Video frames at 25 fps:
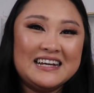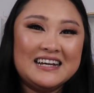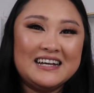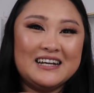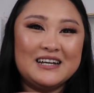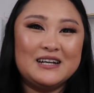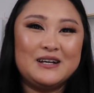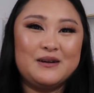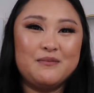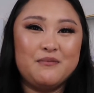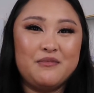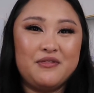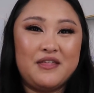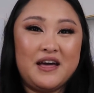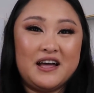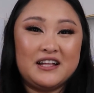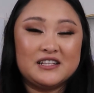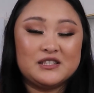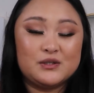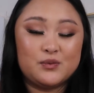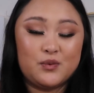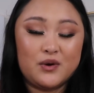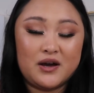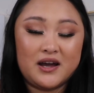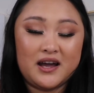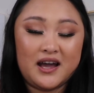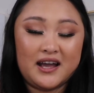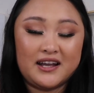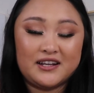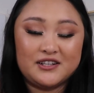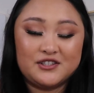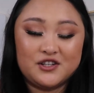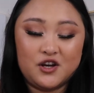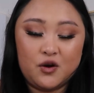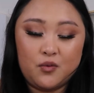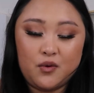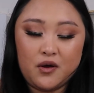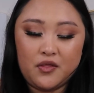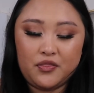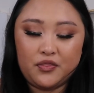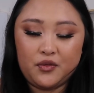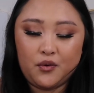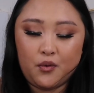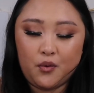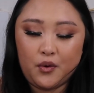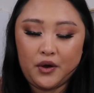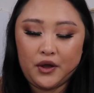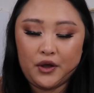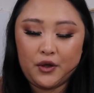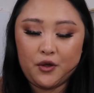That's why I don't want
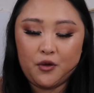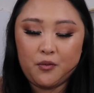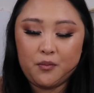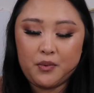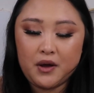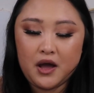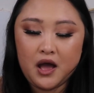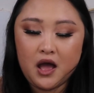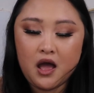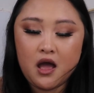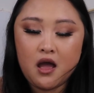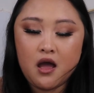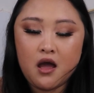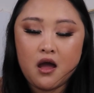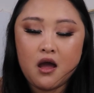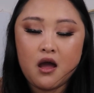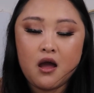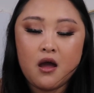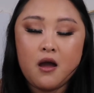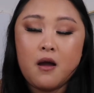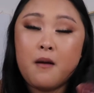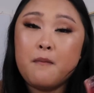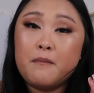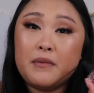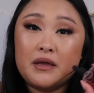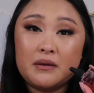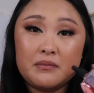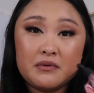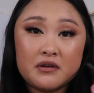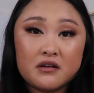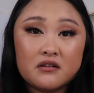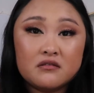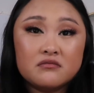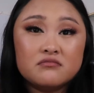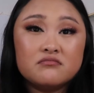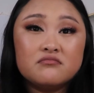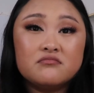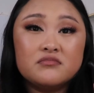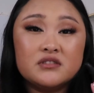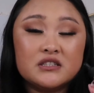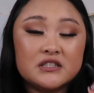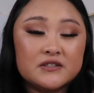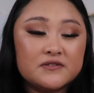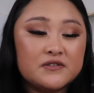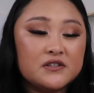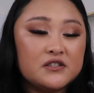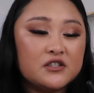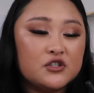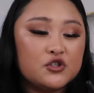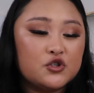the oil, but maybe I'll
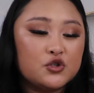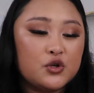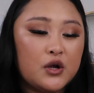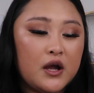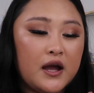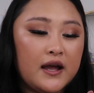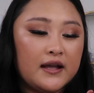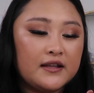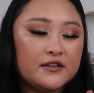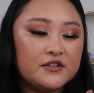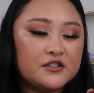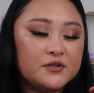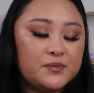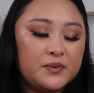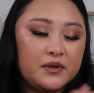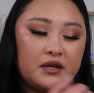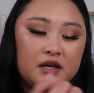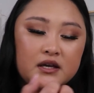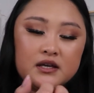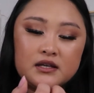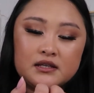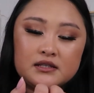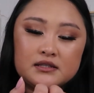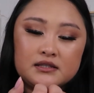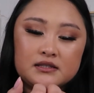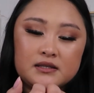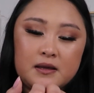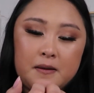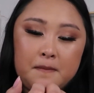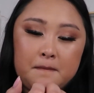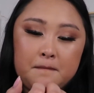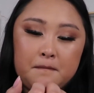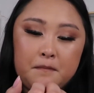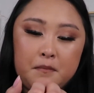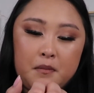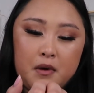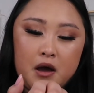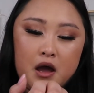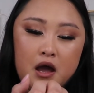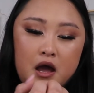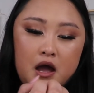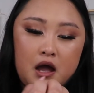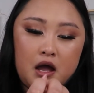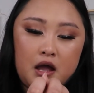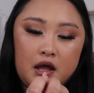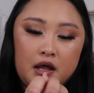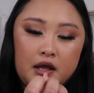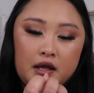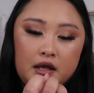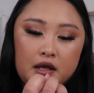give this a try just because
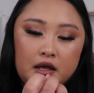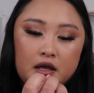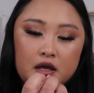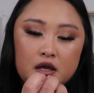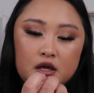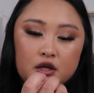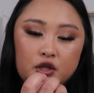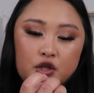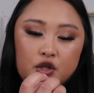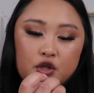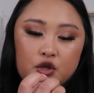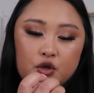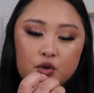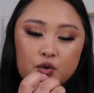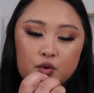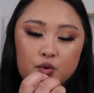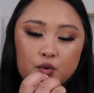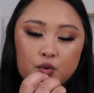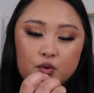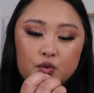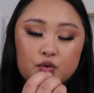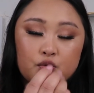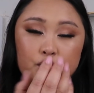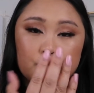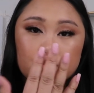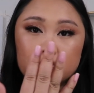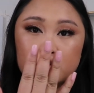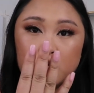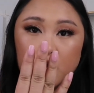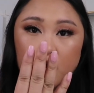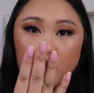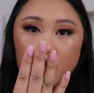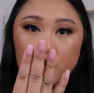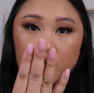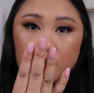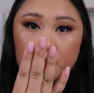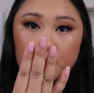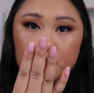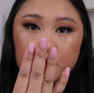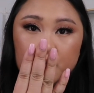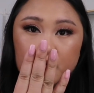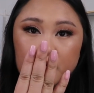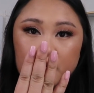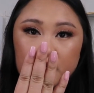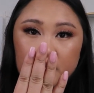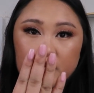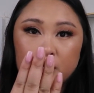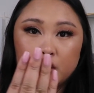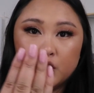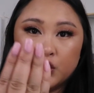my cuticles are
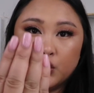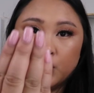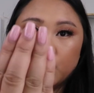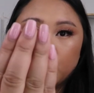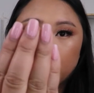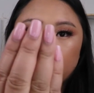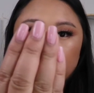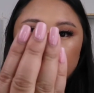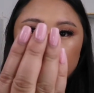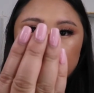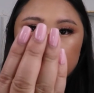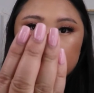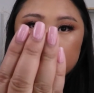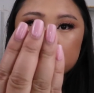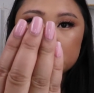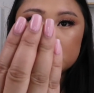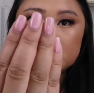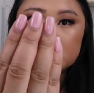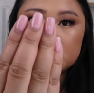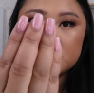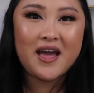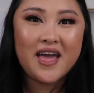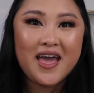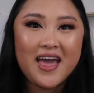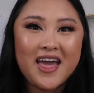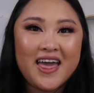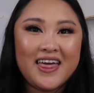pretty gross.